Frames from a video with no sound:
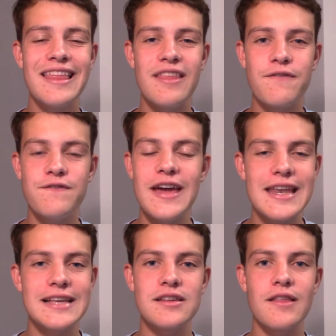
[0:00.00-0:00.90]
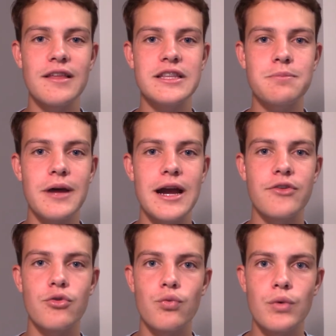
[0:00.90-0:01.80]
the fitness of the Leeds
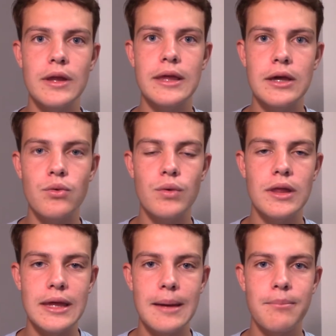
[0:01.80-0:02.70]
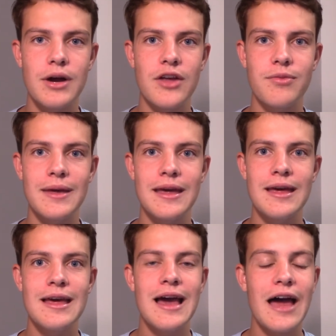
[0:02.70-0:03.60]
players really impressed me.